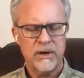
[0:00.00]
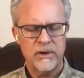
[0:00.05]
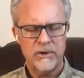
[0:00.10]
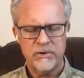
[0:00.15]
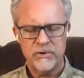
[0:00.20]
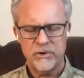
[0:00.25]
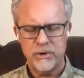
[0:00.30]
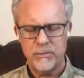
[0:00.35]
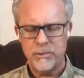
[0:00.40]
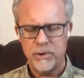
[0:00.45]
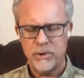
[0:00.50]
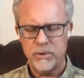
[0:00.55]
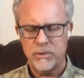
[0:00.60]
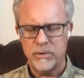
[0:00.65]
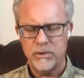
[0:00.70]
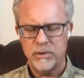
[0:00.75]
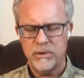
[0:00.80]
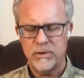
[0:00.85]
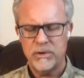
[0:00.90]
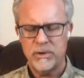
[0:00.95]
that
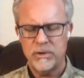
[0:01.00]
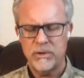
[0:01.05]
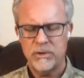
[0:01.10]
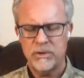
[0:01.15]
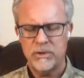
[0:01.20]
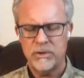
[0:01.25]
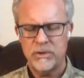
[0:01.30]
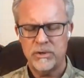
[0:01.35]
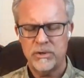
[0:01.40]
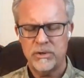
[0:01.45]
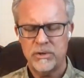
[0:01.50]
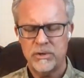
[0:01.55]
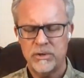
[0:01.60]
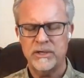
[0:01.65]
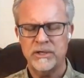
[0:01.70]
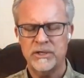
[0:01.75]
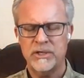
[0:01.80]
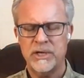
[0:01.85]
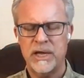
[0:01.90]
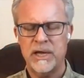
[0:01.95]
contribute to
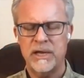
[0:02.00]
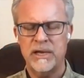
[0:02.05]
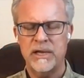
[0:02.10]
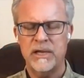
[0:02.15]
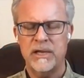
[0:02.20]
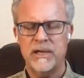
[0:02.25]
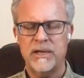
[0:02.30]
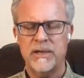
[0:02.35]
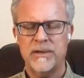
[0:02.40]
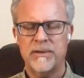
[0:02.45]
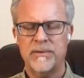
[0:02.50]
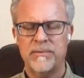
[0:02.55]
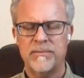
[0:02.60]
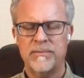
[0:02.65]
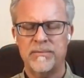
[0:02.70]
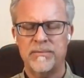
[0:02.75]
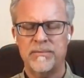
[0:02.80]
the anxiety.